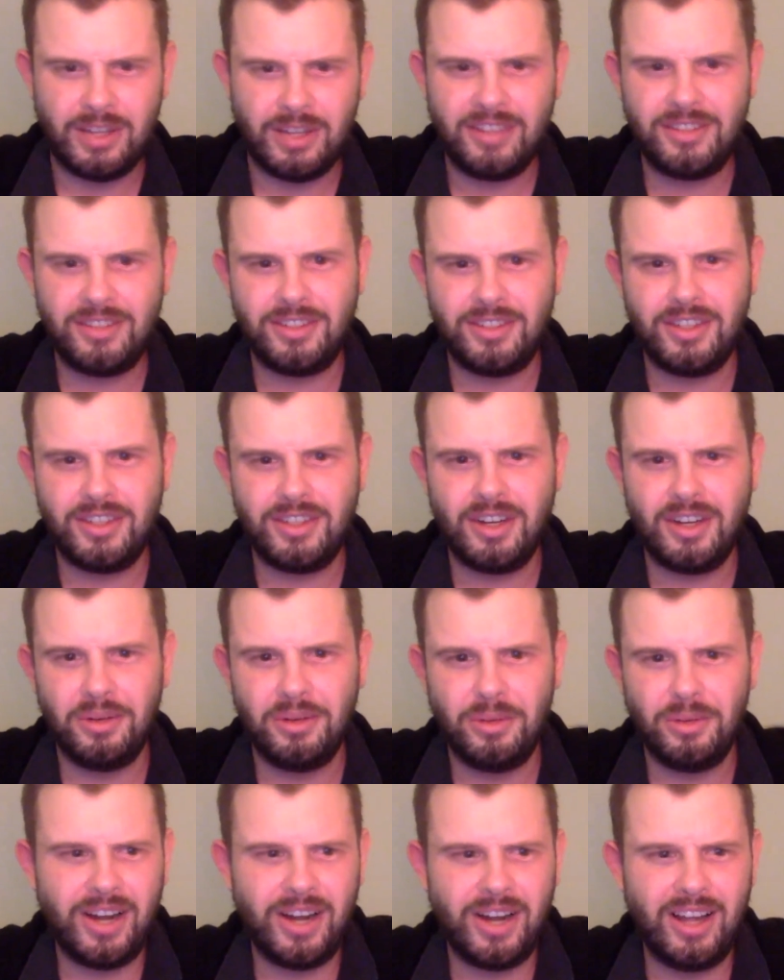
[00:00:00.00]
That's, you
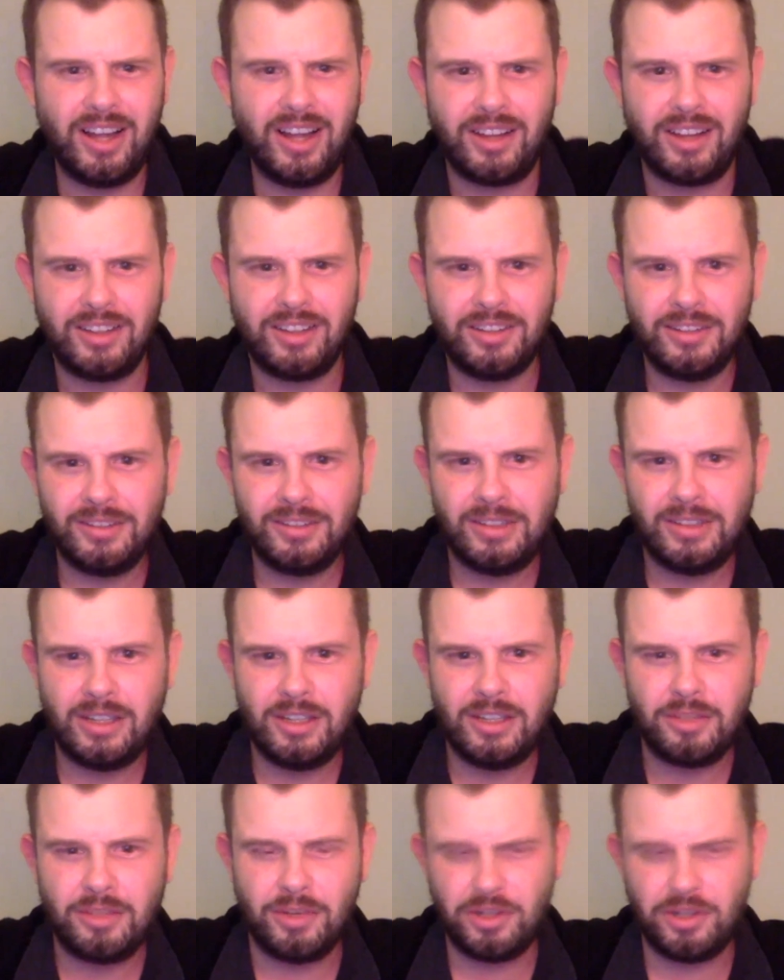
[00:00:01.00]
know, why not?
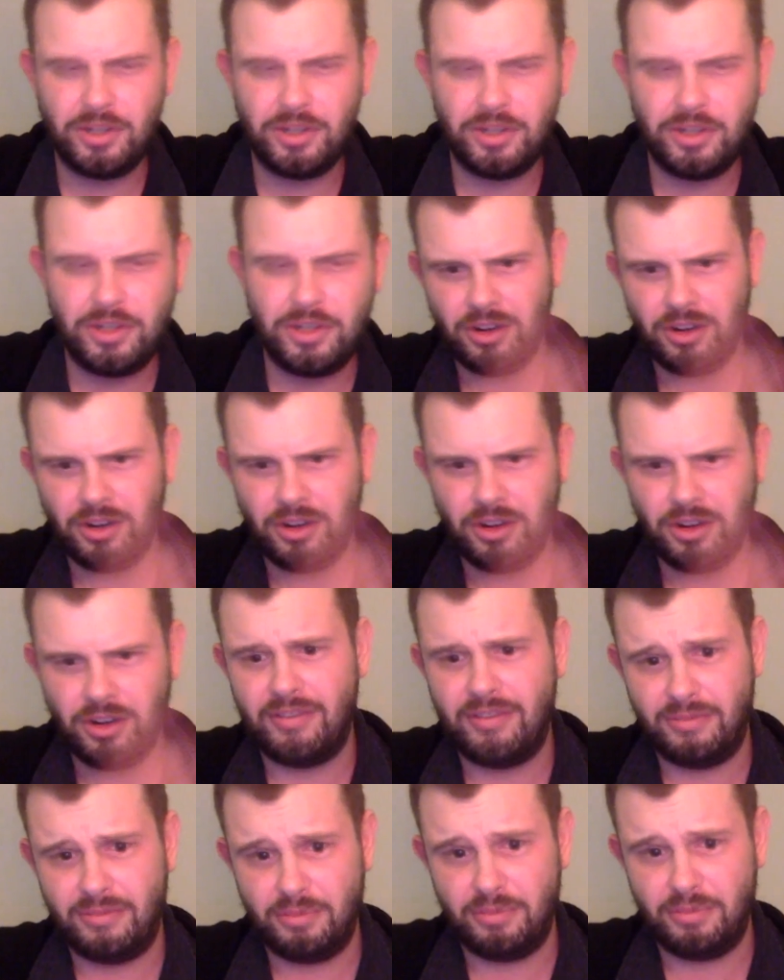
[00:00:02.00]
Especially now you're going
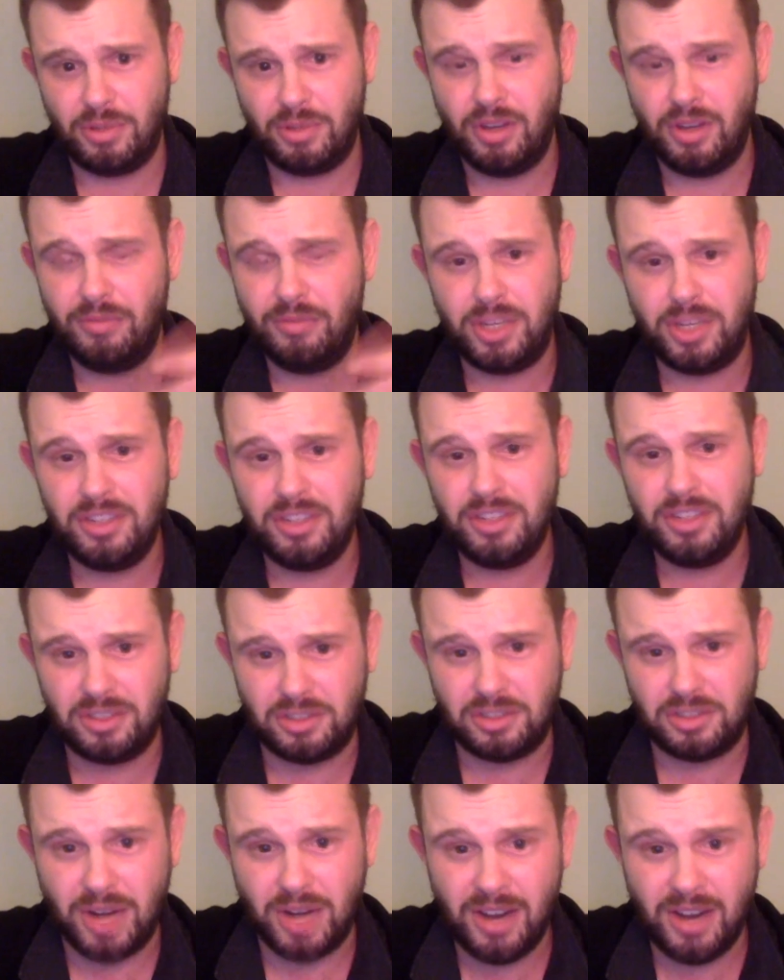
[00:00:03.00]
to have pieces
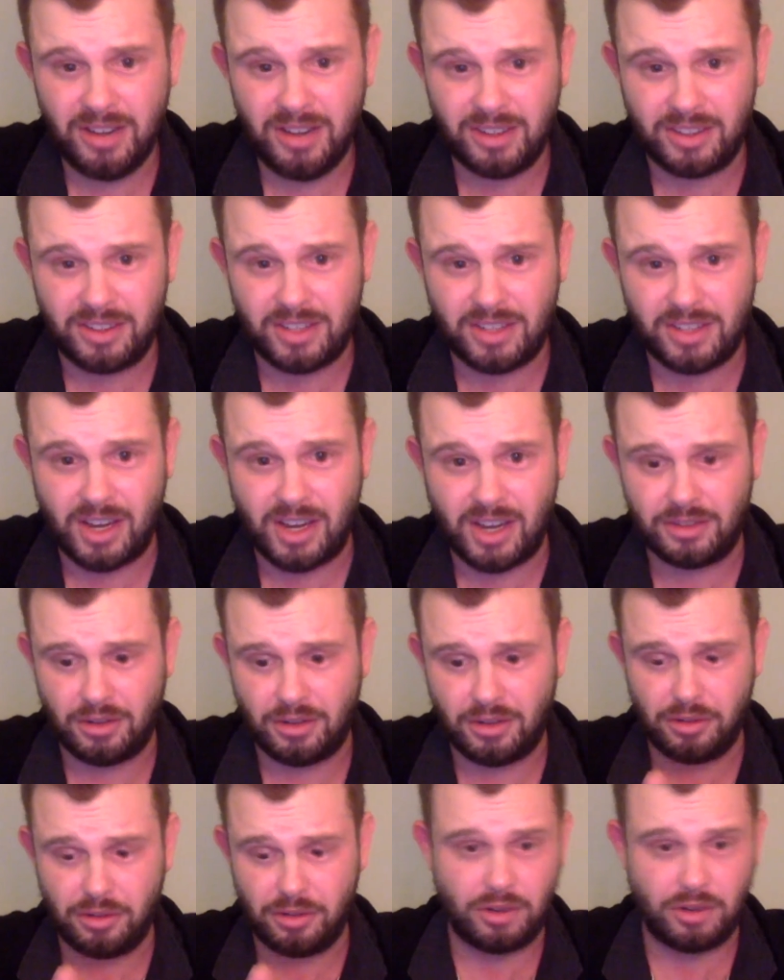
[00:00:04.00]
surrounding these guys.
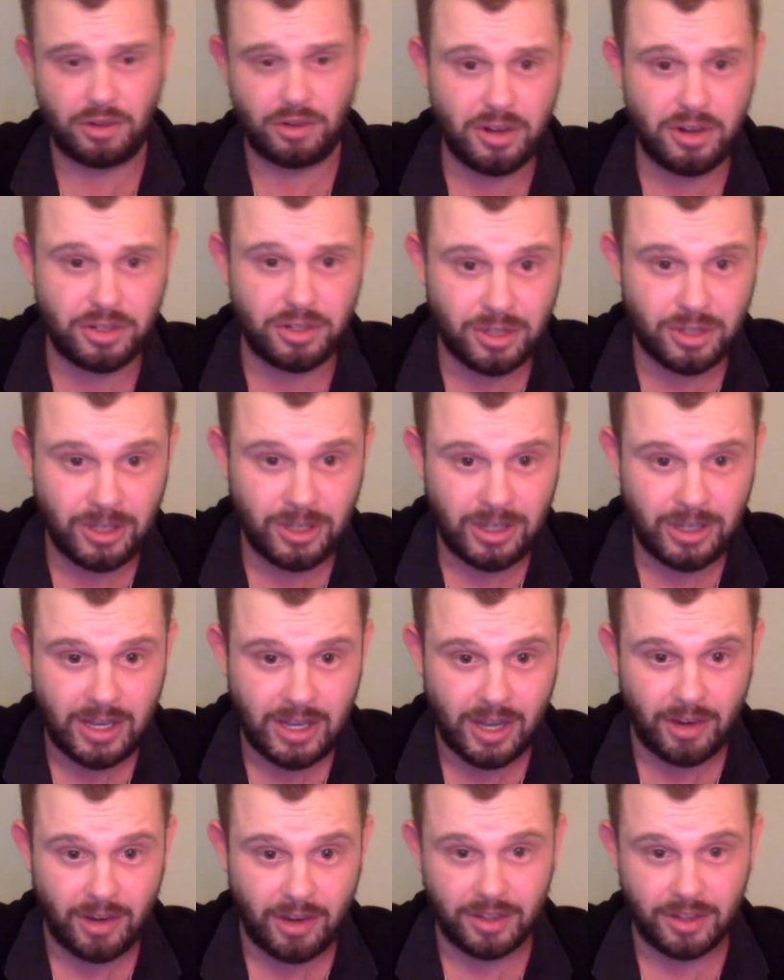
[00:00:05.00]
Darius Saric
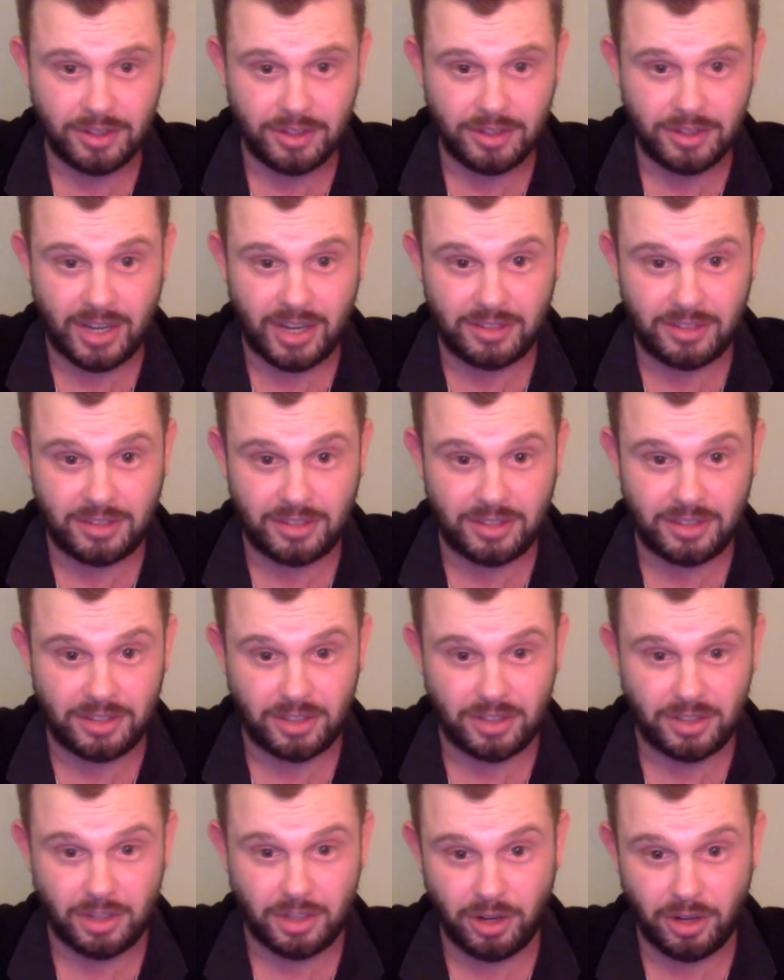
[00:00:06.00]
entering his second season,
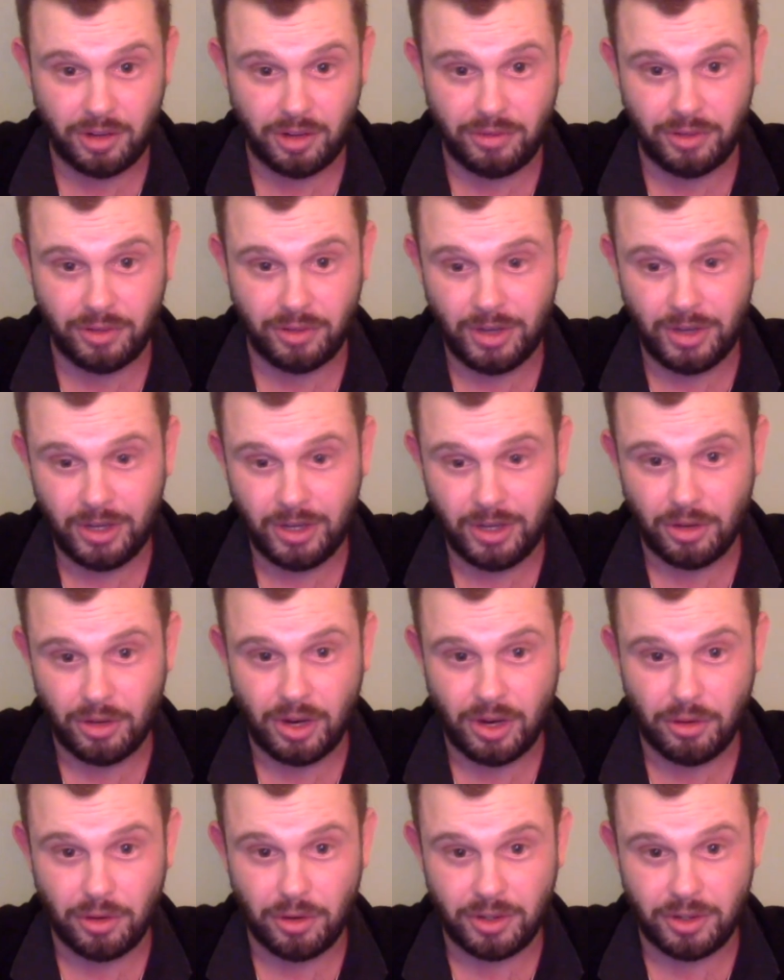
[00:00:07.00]
coming off a great
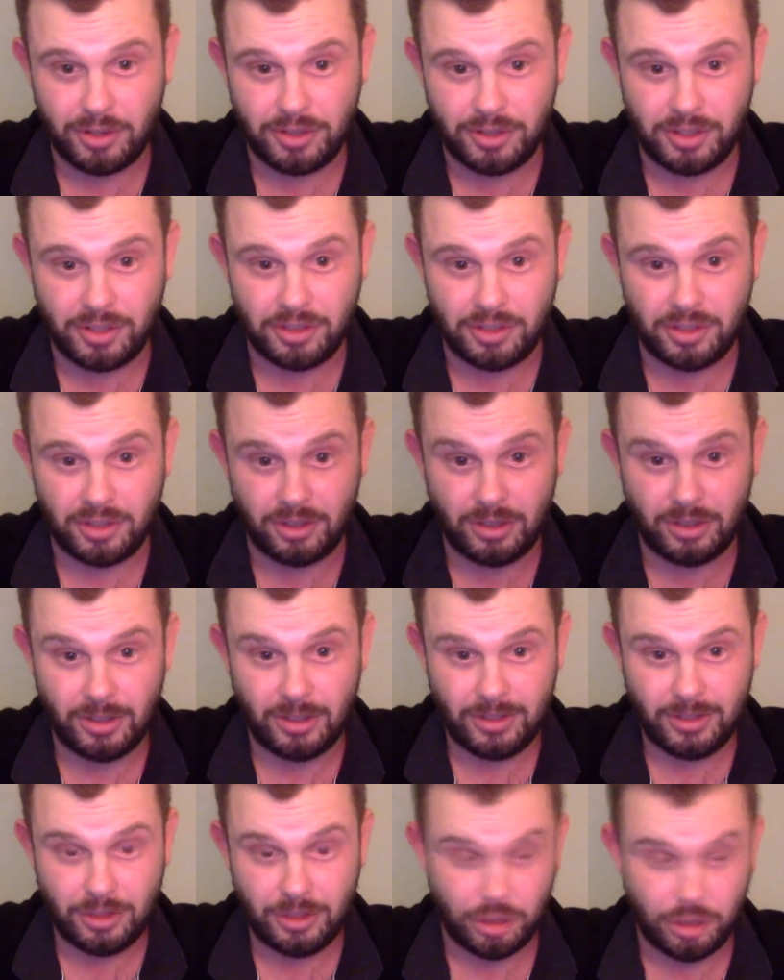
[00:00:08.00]
rookie season.
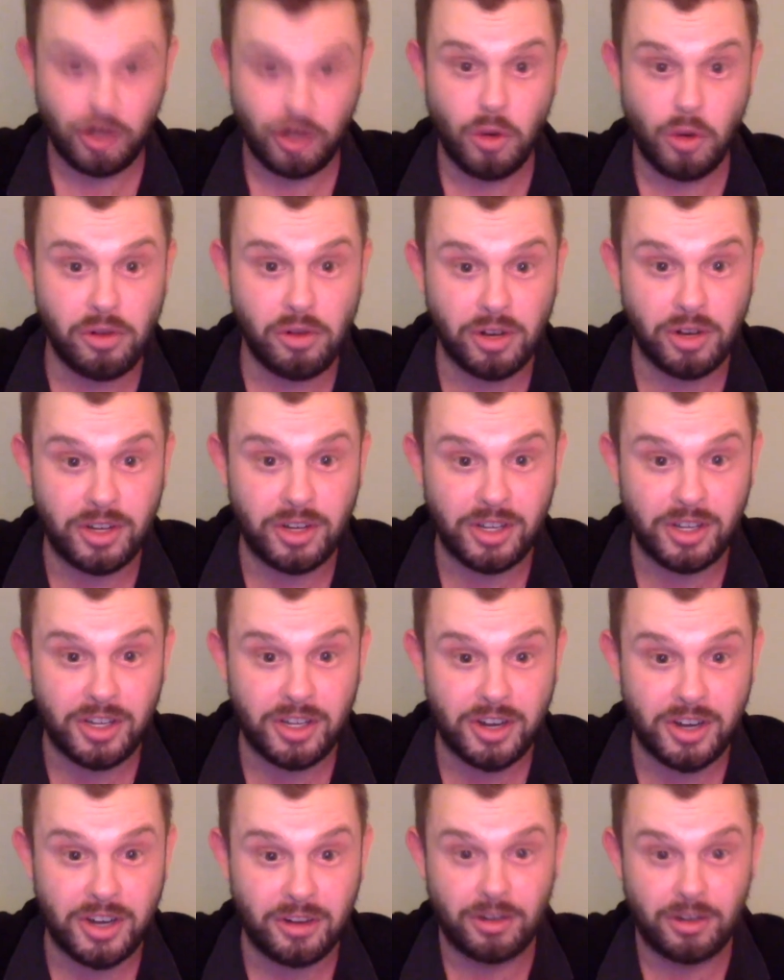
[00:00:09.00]
Should have won rookie of
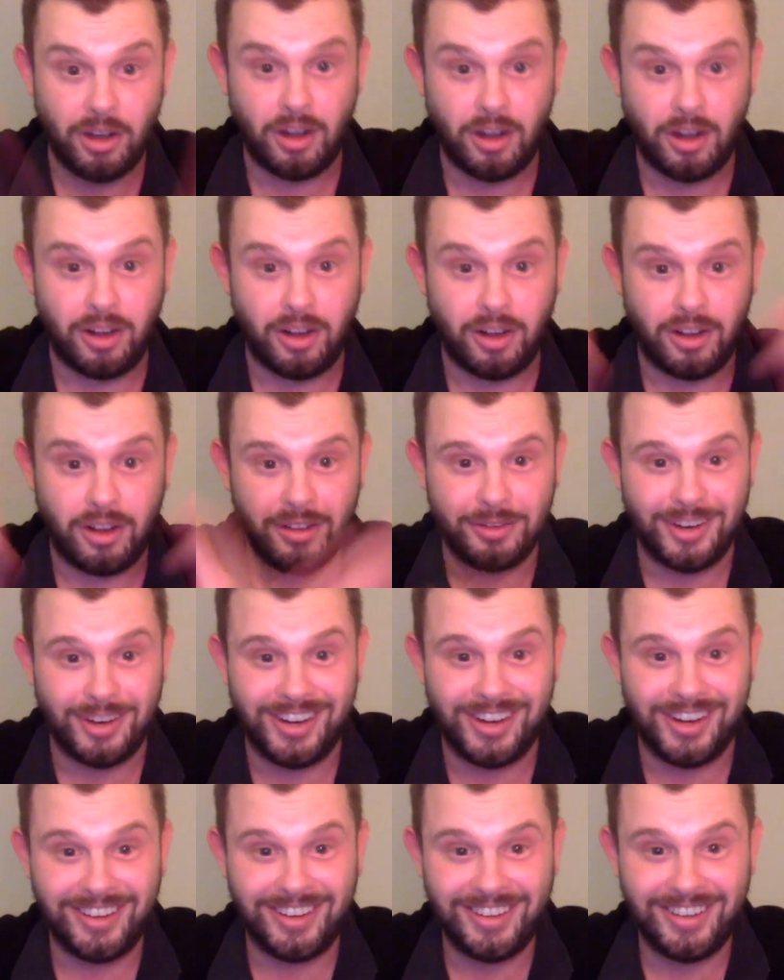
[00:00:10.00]
the year.
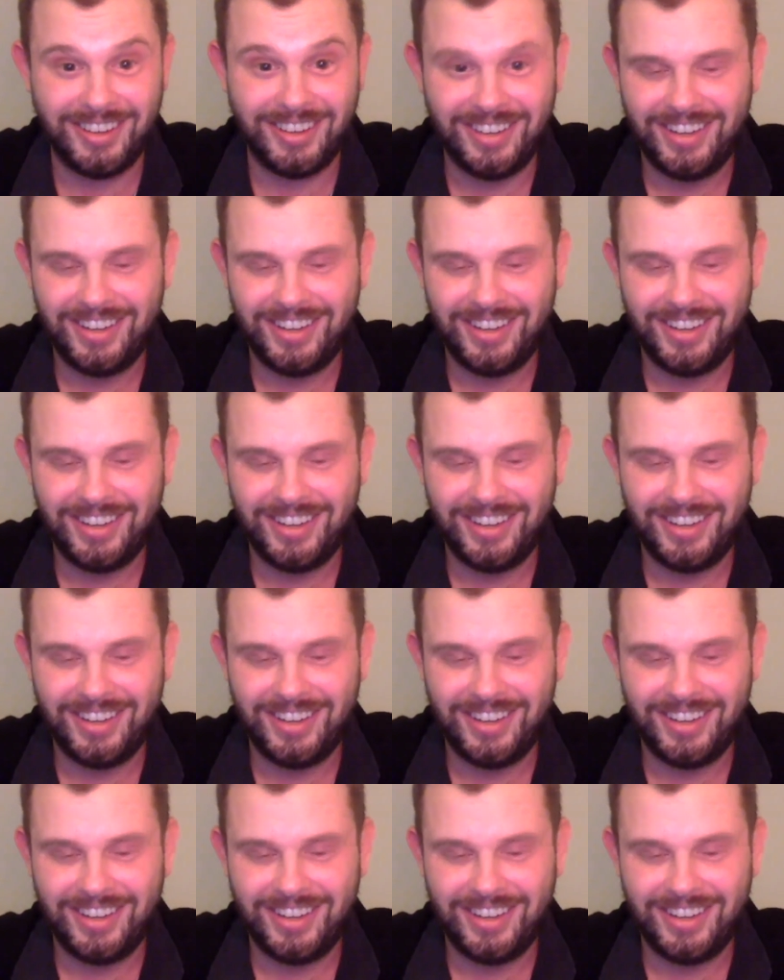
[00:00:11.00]
Right?